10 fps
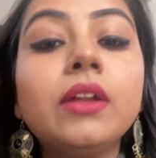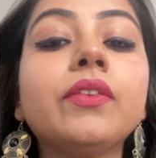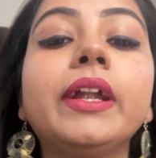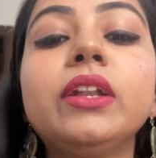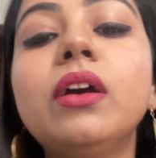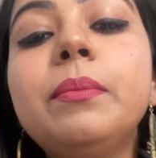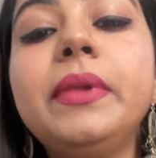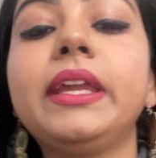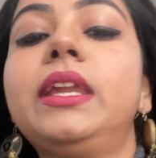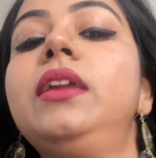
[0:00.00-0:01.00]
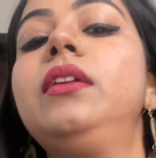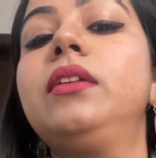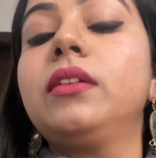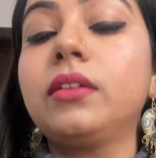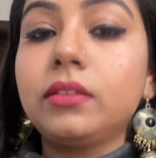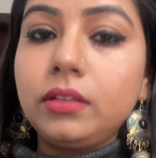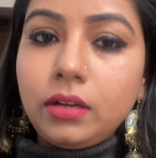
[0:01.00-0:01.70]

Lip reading: Right now I'm making the